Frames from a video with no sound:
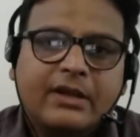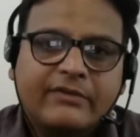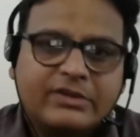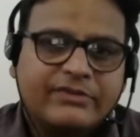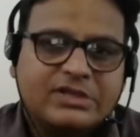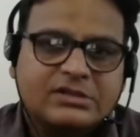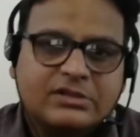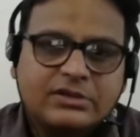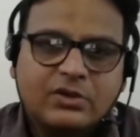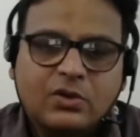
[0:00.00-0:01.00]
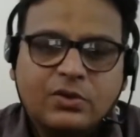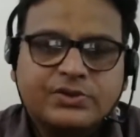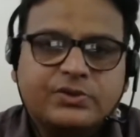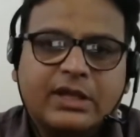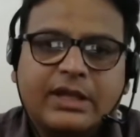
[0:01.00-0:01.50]
which is close
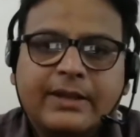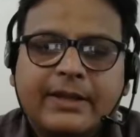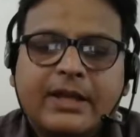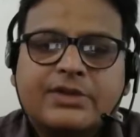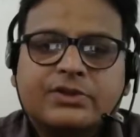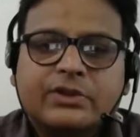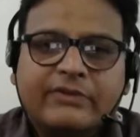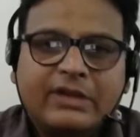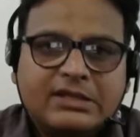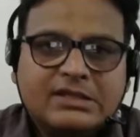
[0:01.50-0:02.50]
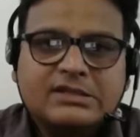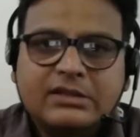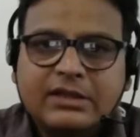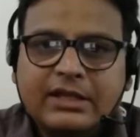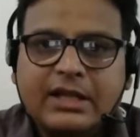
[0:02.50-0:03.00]
to Delhi. So the villages
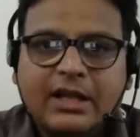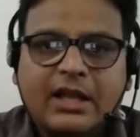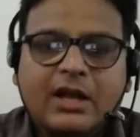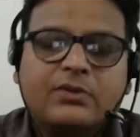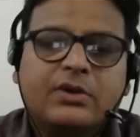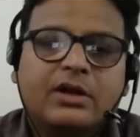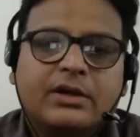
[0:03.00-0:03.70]
in and around